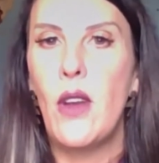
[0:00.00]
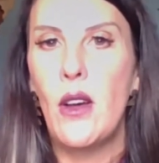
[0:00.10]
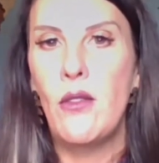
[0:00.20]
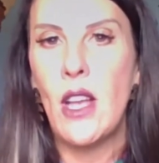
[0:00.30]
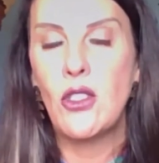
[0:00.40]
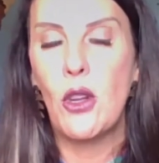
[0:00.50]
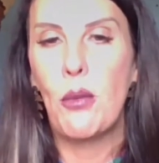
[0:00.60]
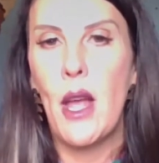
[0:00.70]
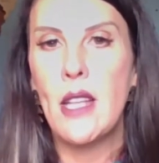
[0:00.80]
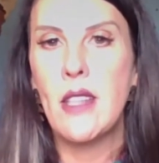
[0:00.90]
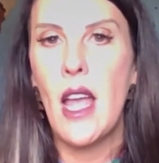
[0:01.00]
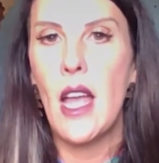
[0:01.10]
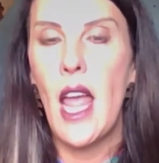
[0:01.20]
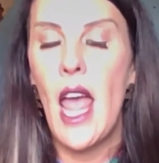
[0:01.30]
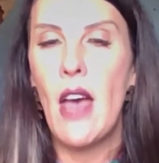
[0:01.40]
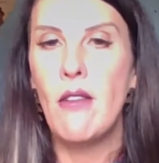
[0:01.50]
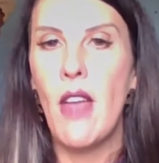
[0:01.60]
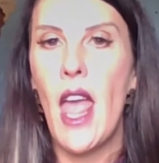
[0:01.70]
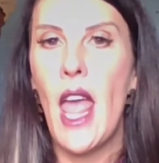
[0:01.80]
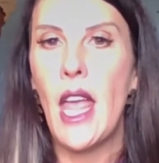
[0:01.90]
vascular plants have
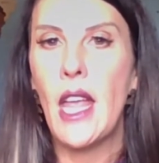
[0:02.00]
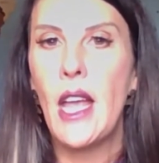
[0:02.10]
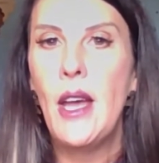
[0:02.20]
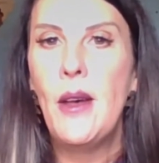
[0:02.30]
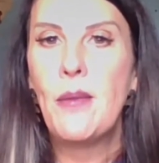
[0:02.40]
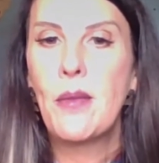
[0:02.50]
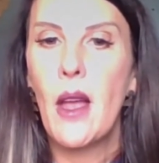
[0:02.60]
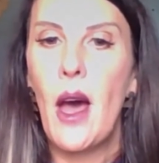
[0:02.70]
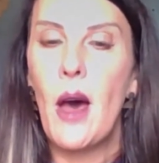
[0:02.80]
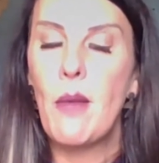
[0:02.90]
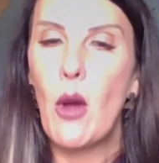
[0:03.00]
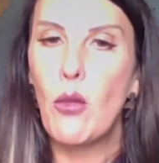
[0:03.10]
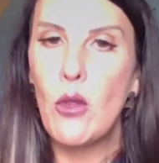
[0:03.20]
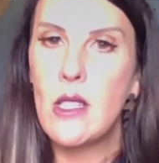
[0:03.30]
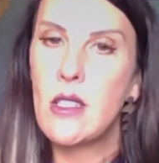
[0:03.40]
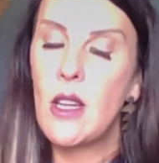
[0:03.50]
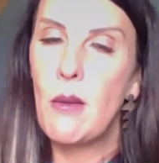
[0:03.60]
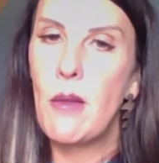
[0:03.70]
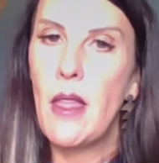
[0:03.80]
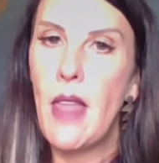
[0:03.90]
a root
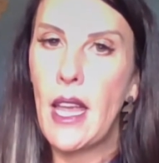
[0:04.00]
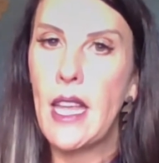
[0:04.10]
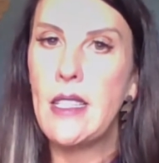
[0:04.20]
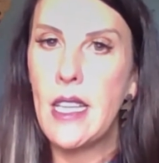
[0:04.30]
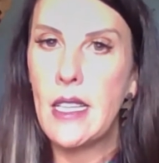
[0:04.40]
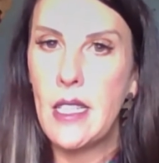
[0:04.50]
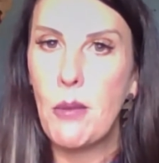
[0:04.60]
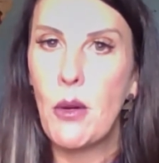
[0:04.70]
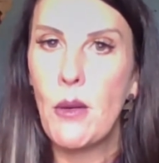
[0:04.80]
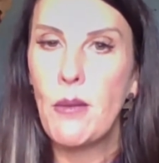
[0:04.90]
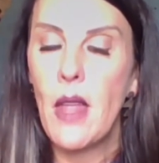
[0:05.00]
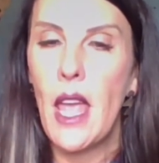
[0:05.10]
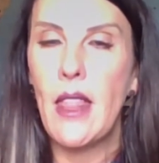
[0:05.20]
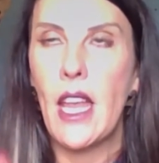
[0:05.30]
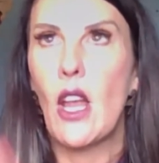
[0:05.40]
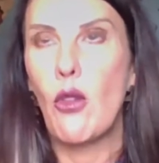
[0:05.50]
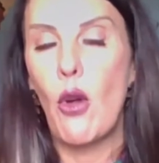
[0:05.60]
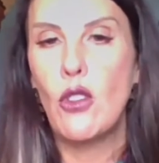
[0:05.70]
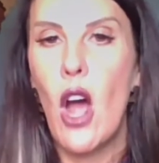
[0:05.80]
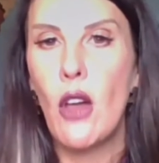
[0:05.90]
system that can dig deeper, and they can grow
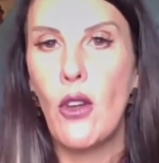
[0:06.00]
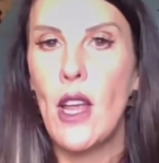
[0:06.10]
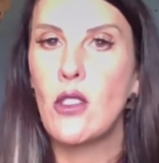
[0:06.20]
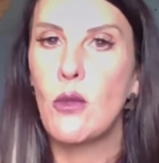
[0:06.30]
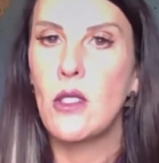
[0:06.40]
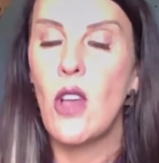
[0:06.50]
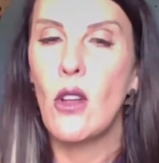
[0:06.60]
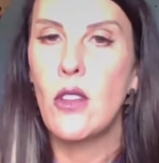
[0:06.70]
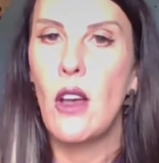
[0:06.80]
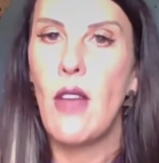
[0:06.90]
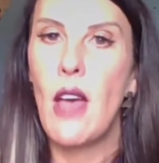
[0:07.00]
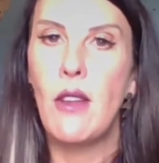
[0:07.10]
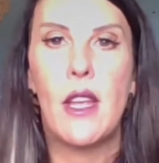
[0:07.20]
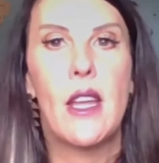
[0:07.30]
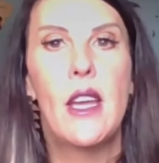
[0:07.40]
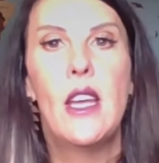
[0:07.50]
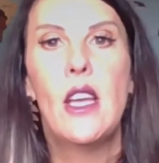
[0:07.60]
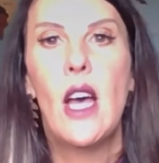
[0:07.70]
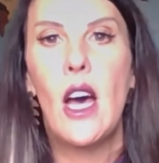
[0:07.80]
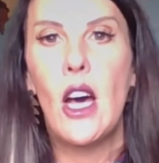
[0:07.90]
taller as a result of having
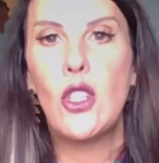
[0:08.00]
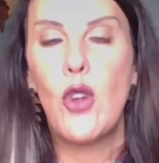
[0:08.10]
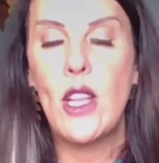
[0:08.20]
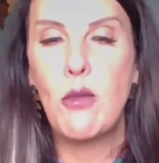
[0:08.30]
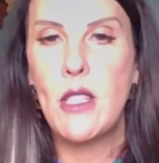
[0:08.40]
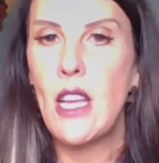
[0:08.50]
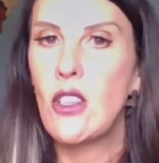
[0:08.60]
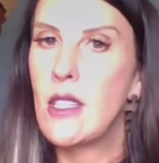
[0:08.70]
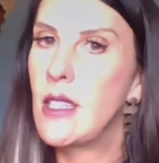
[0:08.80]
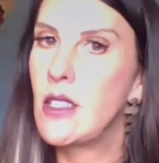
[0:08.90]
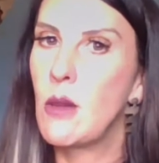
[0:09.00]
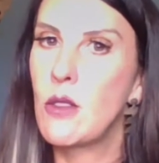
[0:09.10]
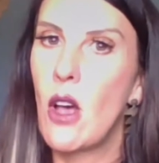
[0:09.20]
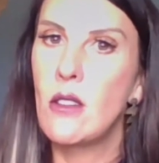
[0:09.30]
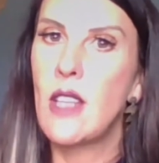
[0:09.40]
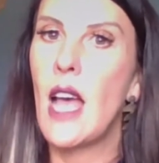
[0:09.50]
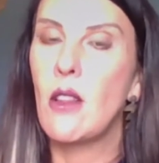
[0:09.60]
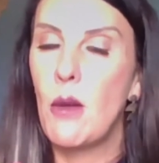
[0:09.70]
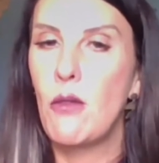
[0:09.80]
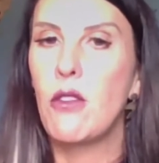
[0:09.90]
transportation systems called
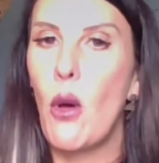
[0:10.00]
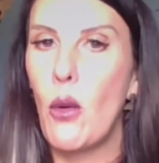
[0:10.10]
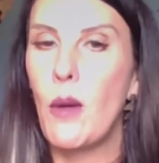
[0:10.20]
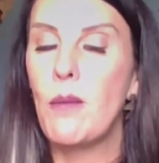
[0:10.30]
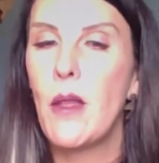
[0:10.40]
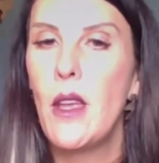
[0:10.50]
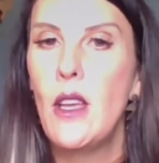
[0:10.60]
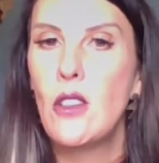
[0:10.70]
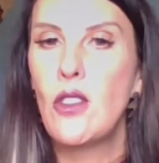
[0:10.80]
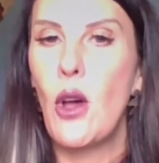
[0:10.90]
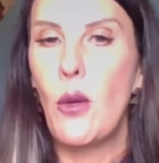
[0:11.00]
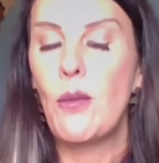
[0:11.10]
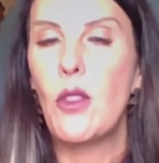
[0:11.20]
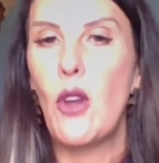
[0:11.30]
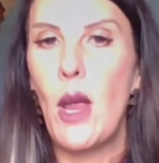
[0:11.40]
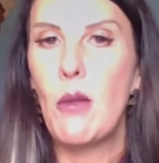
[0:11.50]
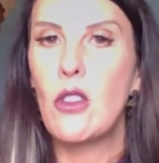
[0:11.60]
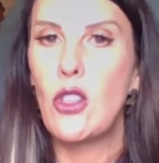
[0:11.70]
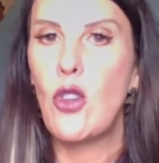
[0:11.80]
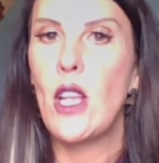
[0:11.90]
xylem and phloem. So they're able to
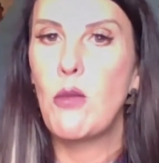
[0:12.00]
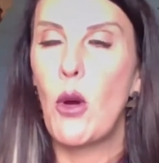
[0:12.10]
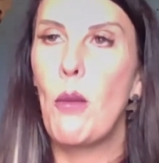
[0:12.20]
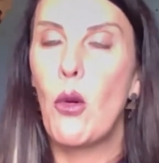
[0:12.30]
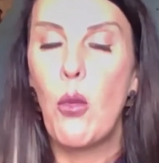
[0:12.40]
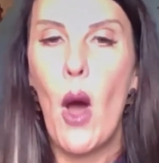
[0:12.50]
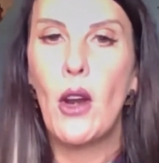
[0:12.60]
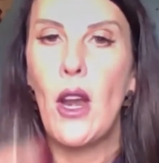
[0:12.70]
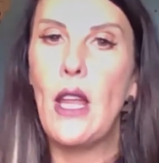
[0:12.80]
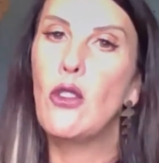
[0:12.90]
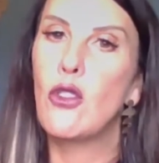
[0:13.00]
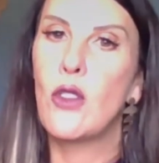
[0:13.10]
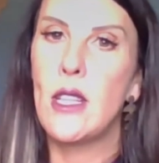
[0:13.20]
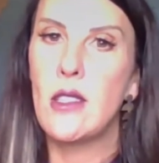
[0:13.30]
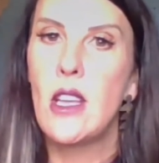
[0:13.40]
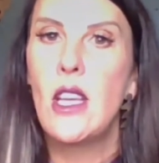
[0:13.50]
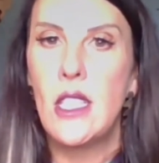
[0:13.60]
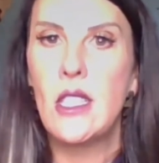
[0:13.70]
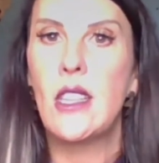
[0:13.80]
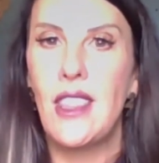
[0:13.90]
transport both water and nutrients
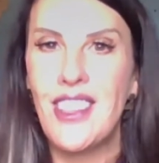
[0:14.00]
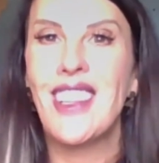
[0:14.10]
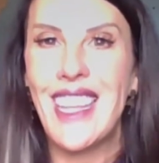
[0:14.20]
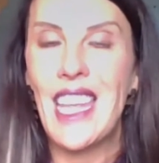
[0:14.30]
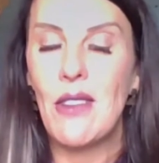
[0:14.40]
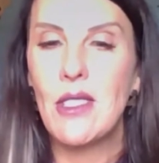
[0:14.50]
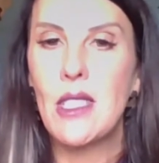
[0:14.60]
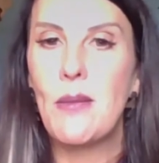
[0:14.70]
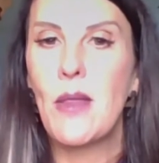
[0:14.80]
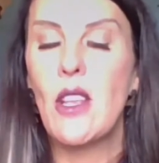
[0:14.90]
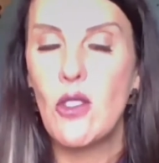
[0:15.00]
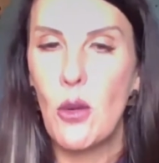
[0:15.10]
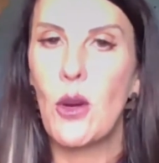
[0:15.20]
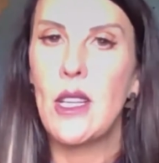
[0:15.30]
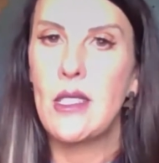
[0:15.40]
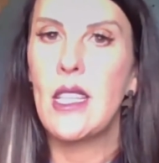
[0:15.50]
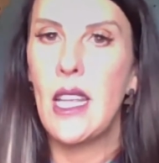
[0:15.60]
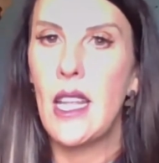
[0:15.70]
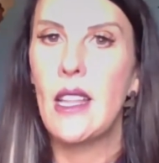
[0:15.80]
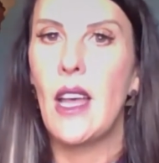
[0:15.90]
to leaves. And so we're going to
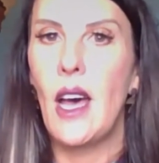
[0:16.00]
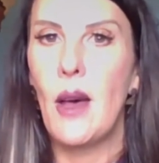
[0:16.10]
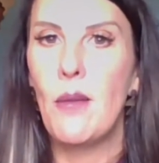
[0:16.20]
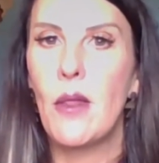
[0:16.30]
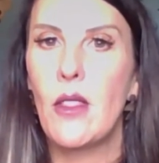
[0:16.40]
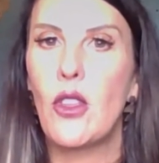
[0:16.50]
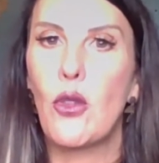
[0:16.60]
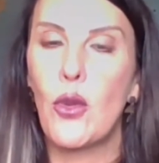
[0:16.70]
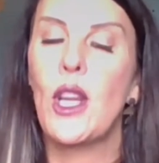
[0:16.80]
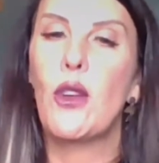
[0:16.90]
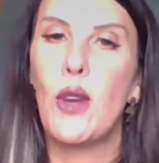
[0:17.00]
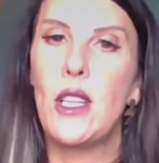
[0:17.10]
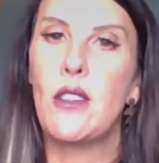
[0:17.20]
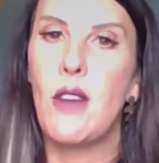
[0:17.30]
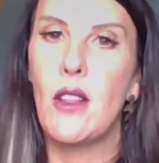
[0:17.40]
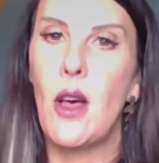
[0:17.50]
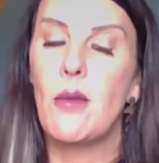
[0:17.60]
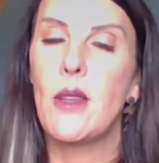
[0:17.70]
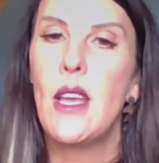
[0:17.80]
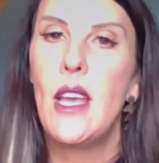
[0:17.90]
see the greenery
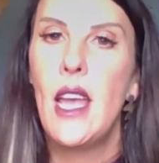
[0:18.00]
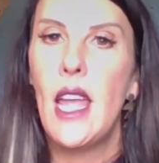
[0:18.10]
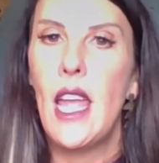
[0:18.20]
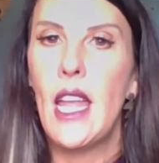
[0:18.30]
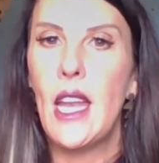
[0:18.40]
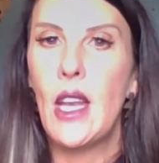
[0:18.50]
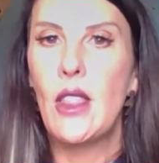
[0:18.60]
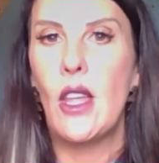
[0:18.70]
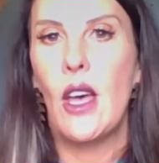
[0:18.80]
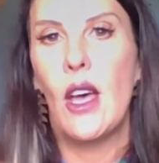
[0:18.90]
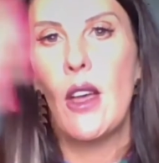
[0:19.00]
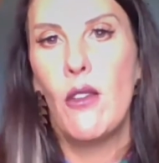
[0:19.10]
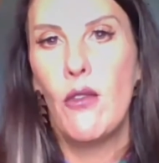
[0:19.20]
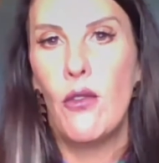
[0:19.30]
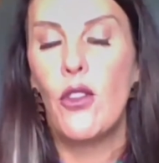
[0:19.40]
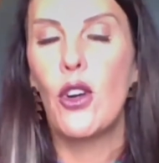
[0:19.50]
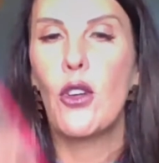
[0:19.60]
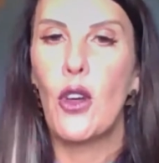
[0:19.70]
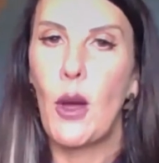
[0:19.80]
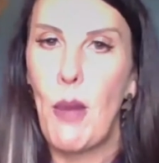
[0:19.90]
developed in the
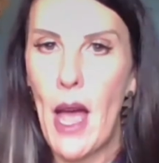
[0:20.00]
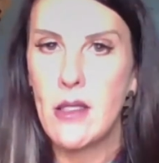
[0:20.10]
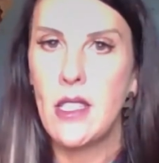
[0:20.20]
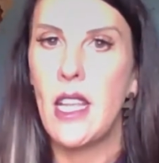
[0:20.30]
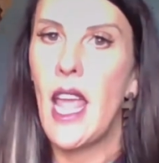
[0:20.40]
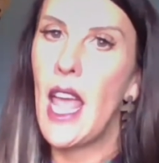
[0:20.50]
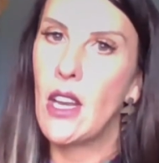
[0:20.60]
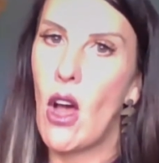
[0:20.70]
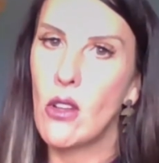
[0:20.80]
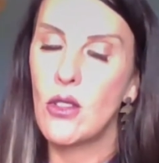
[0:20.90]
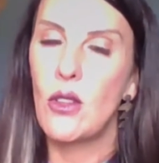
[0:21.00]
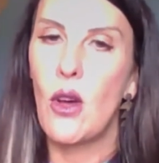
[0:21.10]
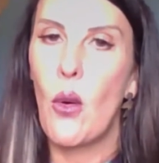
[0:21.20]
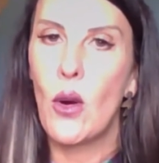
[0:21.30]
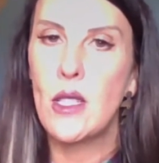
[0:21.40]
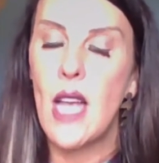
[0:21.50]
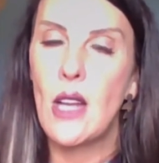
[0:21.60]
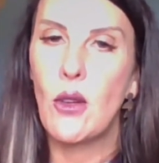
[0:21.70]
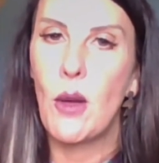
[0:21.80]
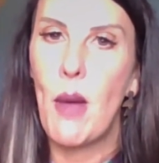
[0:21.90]
vertical capacity and also the
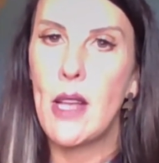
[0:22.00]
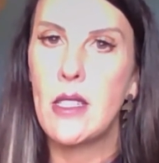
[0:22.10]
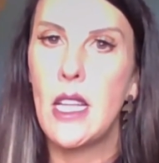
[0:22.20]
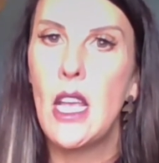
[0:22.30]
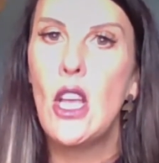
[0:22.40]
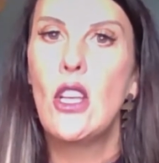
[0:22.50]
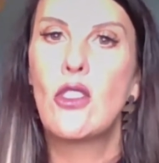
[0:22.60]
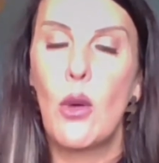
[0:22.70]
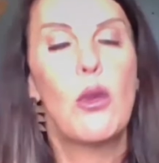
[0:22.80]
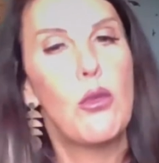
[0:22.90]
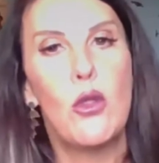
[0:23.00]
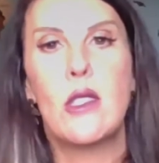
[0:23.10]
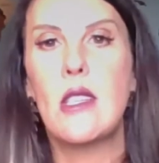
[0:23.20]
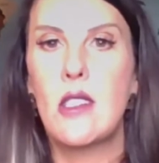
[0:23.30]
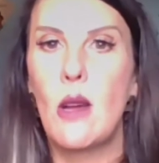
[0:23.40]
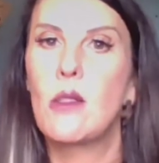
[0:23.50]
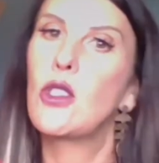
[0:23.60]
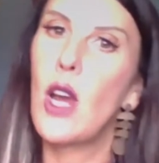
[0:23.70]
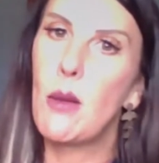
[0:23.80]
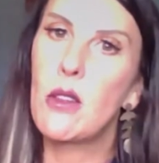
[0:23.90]
horizontal capacity. So with root systems,
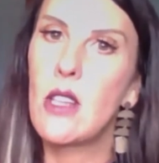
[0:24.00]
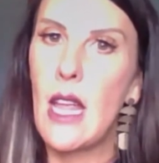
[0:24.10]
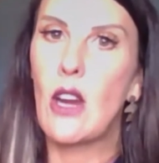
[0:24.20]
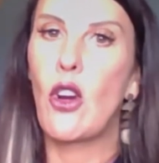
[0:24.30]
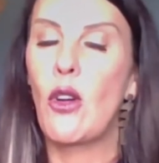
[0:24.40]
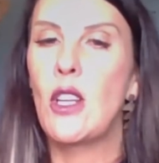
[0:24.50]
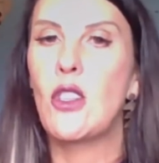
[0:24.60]
you're able to encourage the